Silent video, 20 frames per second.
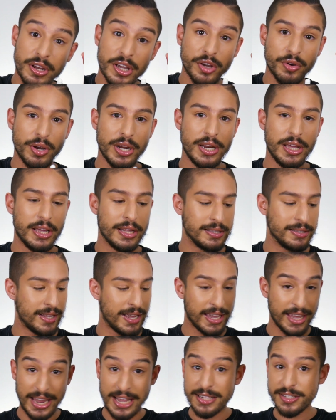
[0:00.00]
ingredients
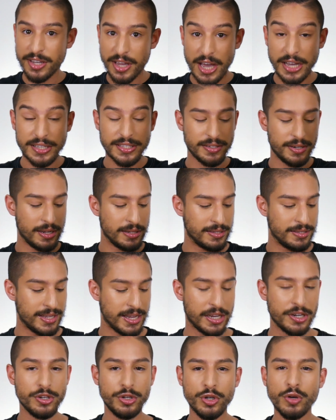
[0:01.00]
like antioxidants
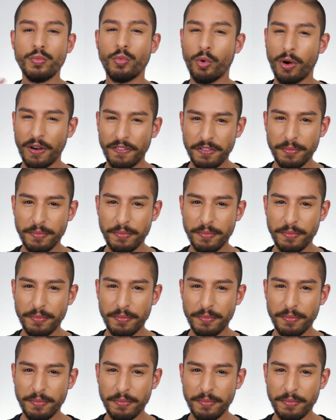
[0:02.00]
that can do more